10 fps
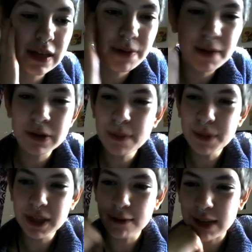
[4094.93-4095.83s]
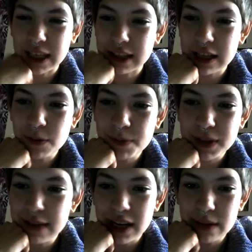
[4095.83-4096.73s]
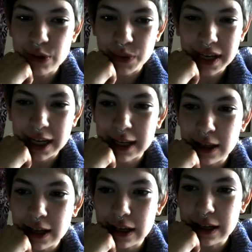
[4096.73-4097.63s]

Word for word: people don't believe me. They don't believe that I'm doing anything.